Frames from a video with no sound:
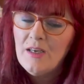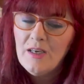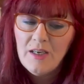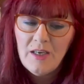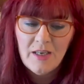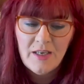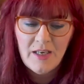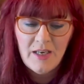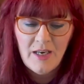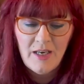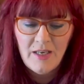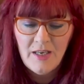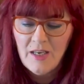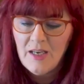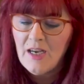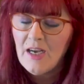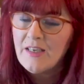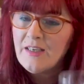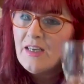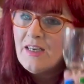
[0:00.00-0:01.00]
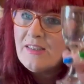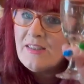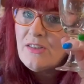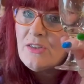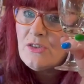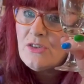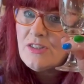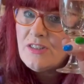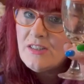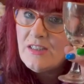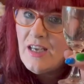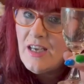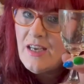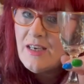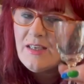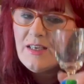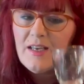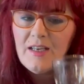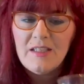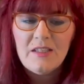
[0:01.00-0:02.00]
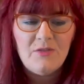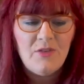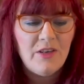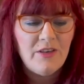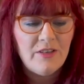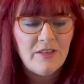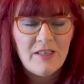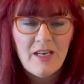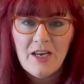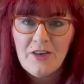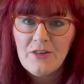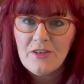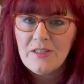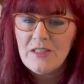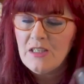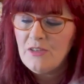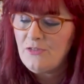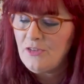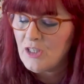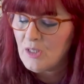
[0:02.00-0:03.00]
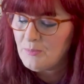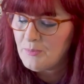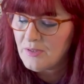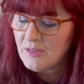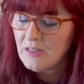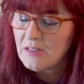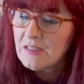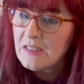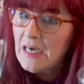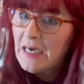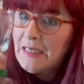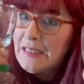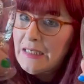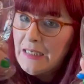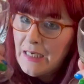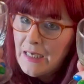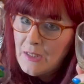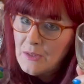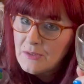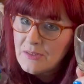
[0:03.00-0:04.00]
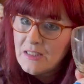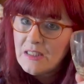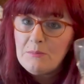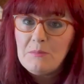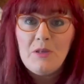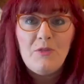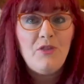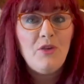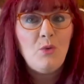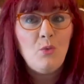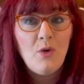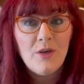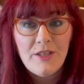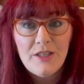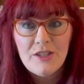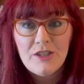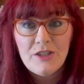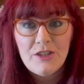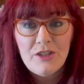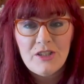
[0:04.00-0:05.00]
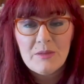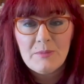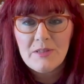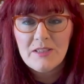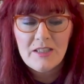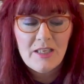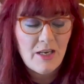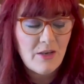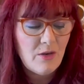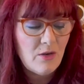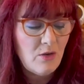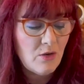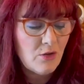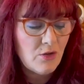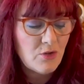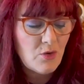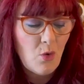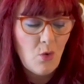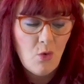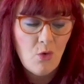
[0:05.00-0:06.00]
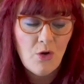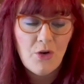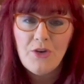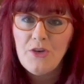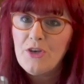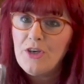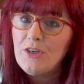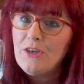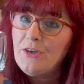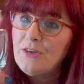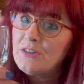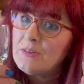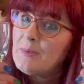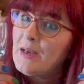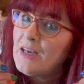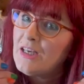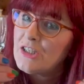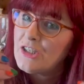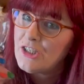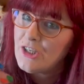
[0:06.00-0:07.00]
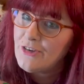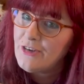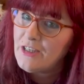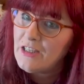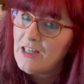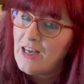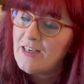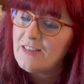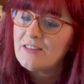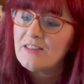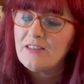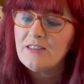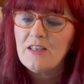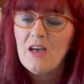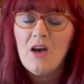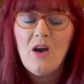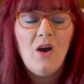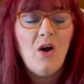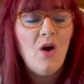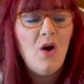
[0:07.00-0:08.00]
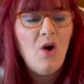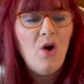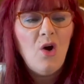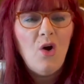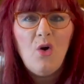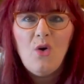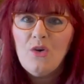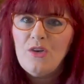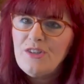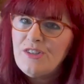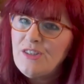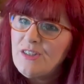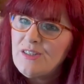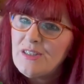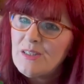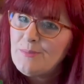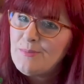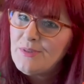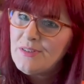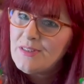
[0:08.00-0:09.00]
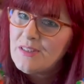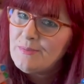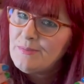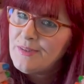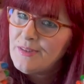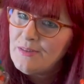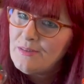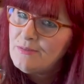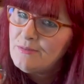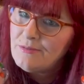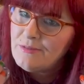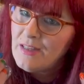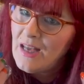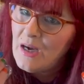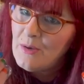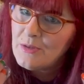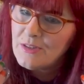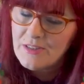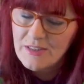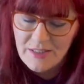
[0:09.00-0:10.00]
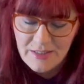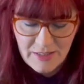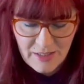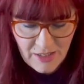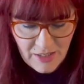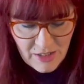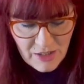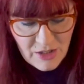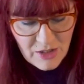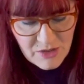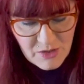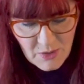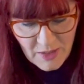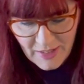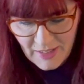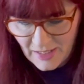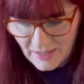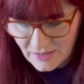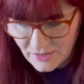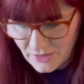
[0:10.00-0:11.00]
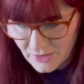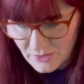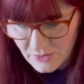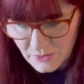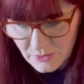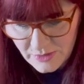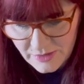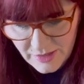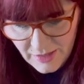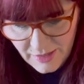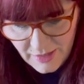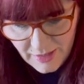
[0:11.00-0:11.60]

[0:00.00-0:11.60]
Again, a nice little set. It's very decorative. You could put little tiny candles in them if you wanted to use them as candle holders, or you could use them as sherry glasses, or just to put some little flowers in. So I got those.